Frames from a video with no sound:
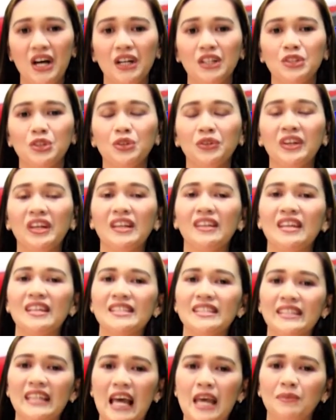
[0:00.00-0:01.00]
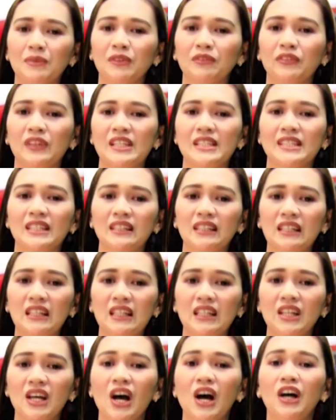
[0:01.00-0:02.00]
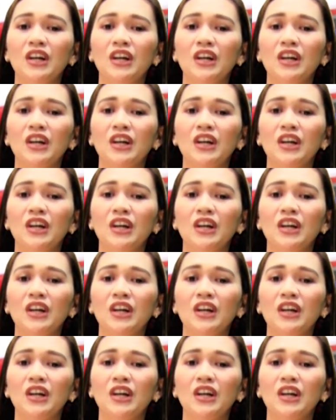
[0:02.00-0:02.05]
During this type of listening,